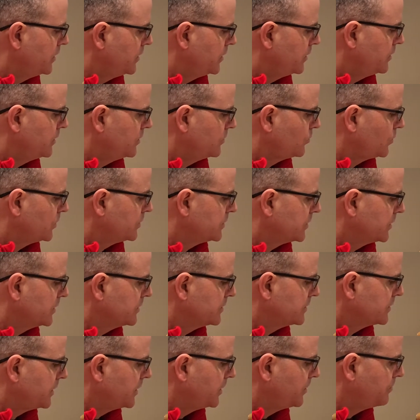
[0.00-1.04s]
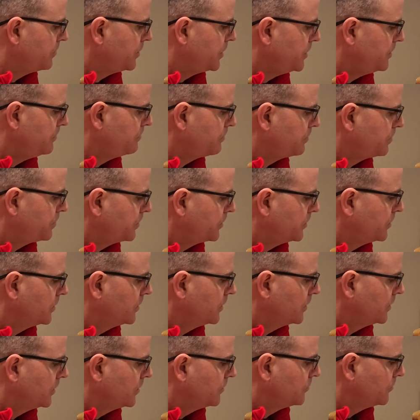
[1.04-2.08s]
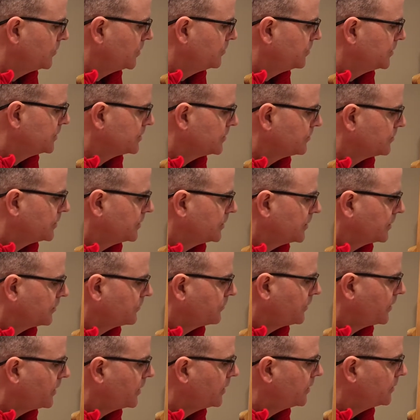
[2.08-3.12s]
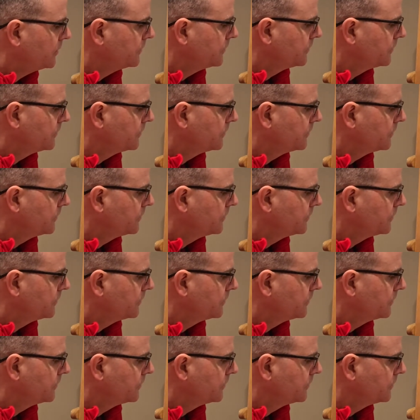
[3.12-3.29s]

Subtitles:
and once again set a PEEP, maybe something like 5.